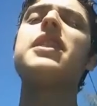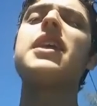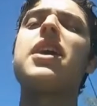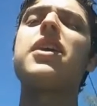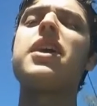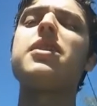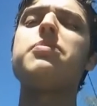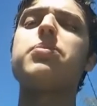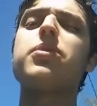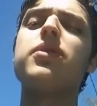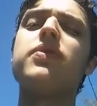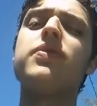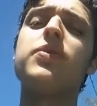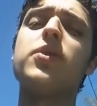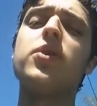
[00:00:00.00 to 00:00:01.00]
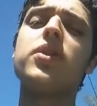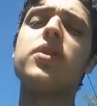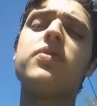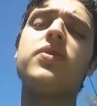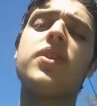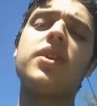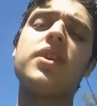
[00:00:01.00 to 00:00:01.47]
Now I had to put both
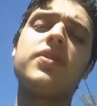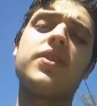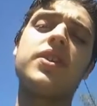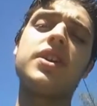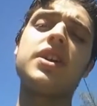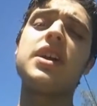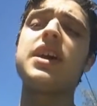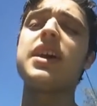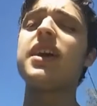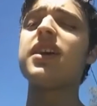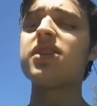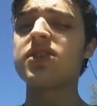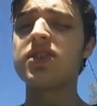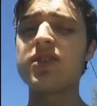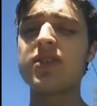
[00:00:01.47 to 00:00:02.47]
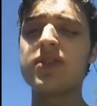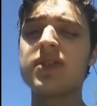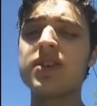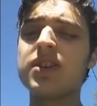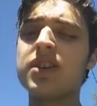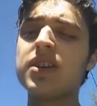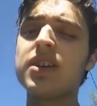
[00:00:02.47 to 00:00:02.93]
Volume 1 and 2.